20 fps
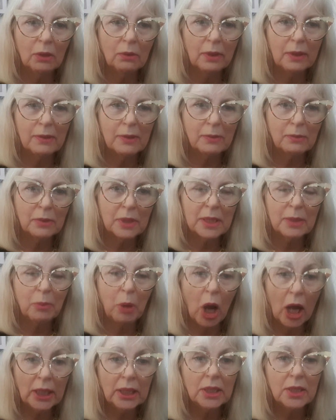We
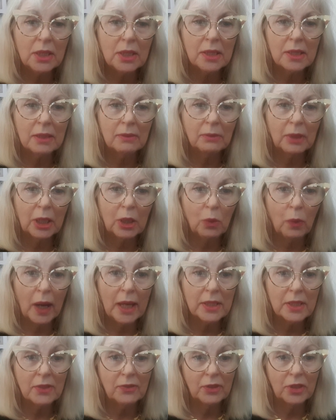responded to some
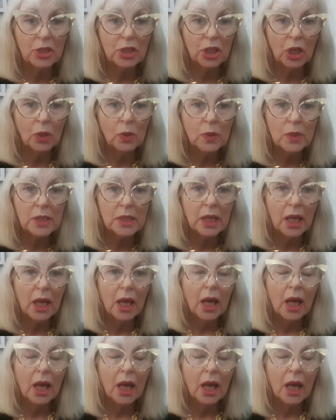requests for shows